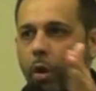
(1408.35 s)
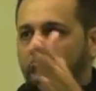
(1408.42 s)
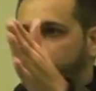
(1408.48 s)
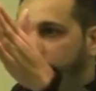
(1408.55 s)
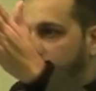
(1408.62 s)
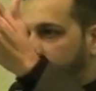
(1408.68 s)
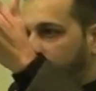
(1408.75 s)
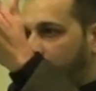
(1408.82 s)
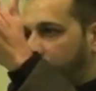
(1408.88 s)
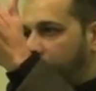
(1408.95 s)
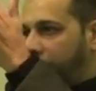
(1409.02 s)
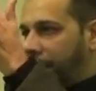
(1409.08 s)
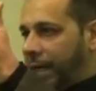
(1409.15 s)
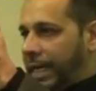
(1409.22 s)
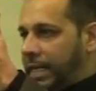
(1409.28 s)
You watch it
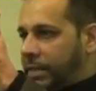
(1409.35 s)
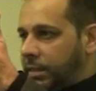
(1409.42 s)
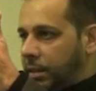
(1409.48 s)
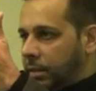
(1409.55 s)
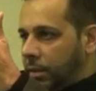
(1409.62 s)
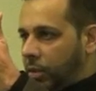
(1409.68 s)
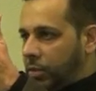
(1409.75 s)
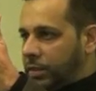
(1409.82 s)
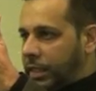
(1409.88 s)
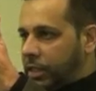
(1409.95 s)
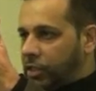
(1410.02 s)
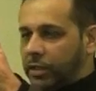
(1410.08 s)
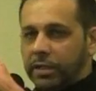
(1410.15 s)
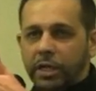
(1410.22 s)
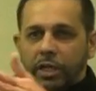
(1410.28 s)
from a Middle Eastern
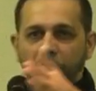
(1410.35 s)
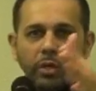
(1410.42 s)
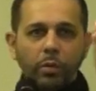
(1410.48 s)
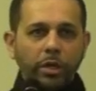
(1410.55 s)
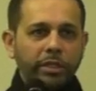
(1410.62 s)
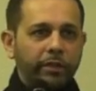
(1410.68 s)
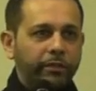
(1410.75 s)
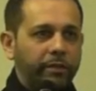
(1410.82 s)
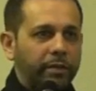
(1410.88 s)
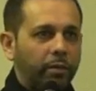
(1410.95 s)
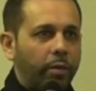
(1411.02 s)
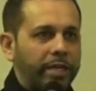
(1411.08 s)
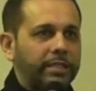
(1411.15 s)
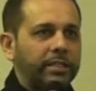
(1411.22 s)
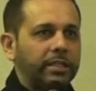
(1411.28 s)
news station, you watch
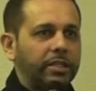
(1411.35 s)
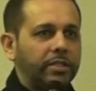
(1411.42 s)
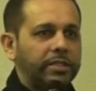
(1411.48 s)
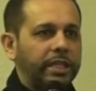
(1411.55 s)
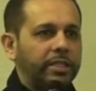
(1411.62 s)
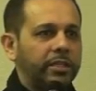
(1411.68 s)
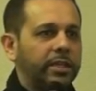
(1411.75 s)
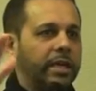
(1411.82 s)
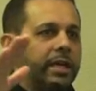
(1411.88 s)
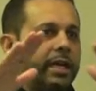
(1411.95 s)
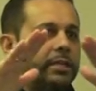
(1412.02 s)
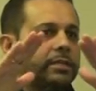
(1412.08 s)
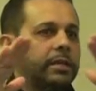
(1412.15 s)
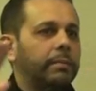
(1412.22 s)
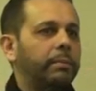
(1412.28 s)
it from the Western news
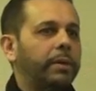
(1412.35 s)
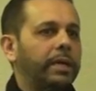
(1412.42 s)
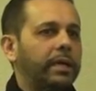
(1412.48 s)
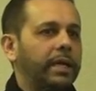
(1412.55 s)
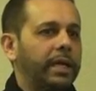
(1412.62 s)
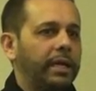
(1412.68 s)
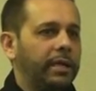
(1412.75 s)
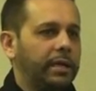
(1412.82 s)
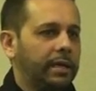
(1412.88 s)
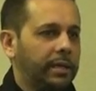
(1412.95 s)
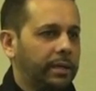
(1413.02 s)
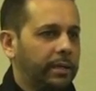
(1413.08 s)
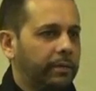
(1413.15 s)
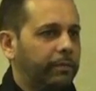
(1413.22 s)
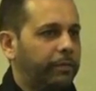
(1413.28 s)
station, it's
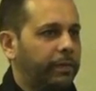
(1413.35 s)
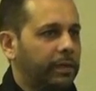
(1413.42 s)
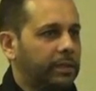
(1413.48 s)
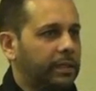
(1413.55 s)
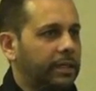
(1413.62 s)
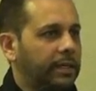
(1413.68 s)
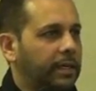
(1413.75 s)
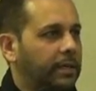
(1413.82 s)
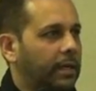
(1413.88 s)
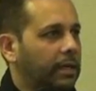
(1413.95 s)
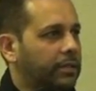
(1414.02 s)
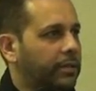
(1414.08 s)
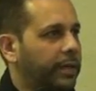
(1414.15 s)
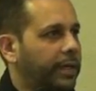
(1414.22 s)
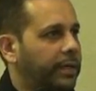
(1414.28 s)
completely filtered
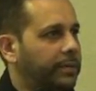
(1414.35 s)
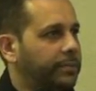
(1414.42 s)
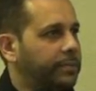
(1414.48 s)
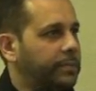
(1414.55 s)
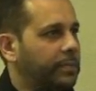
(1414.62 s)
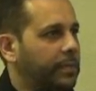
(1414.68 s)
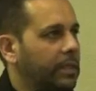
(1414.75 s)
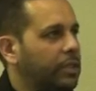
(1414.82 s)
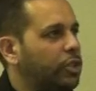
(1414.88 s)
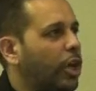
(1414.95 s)
and adulterated.